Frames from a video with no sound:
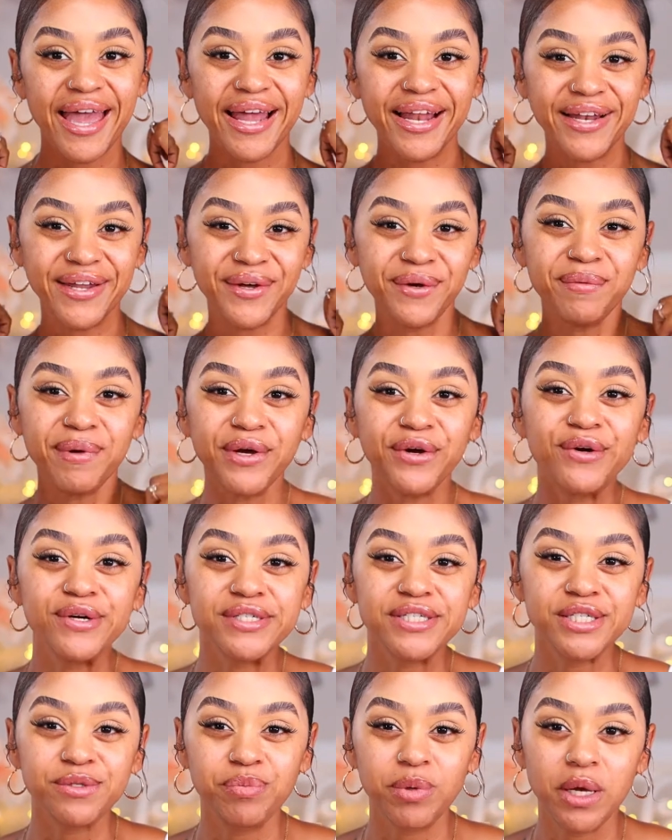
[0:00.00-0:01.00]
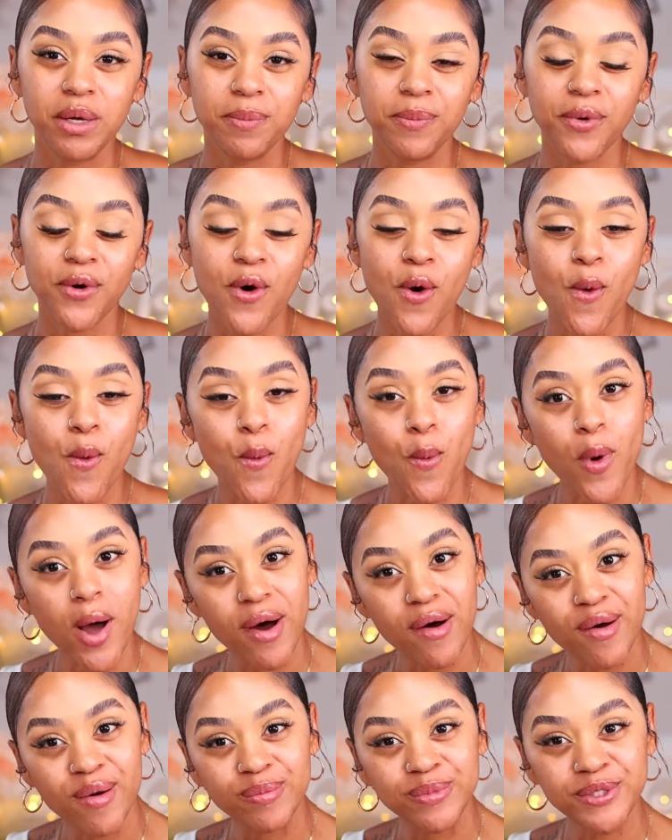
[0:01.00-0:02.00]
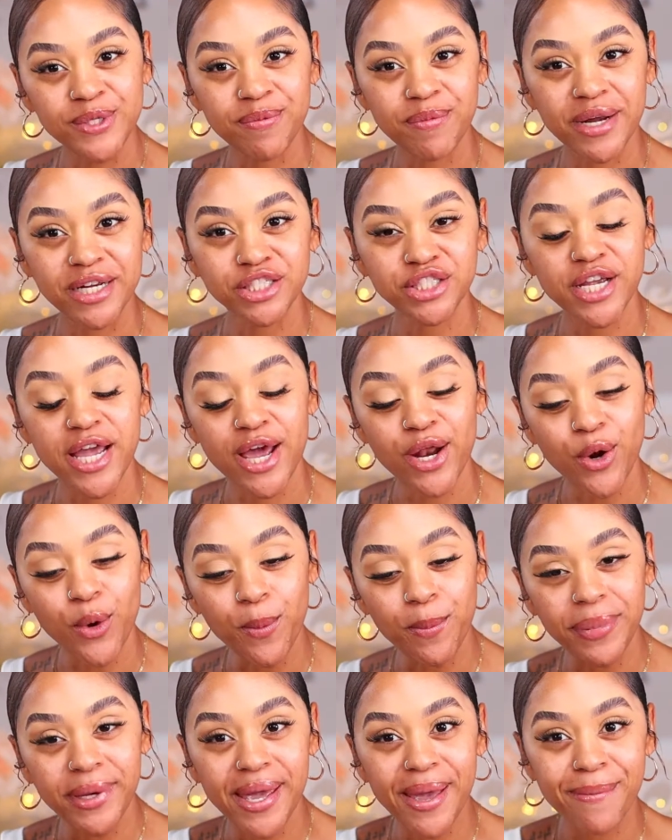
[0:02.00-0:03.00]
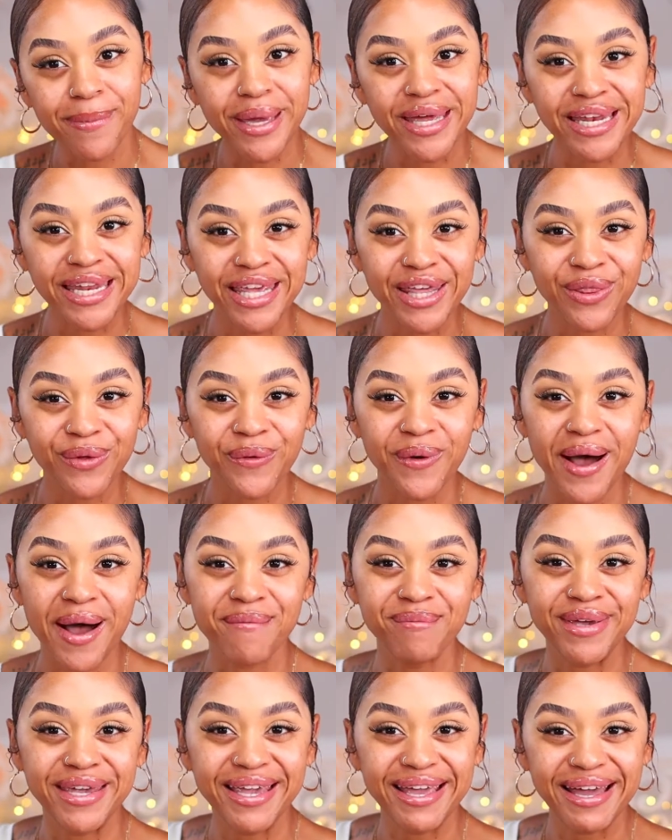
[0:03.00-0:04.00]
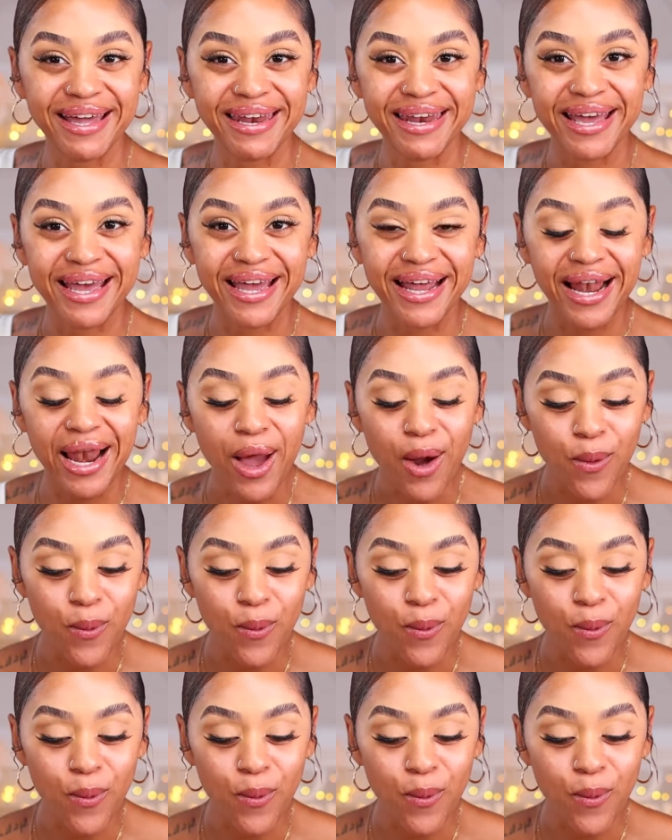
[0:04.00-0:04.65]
Hello my gorgeous people, welcome to my channel. Bienvenido a mi canal.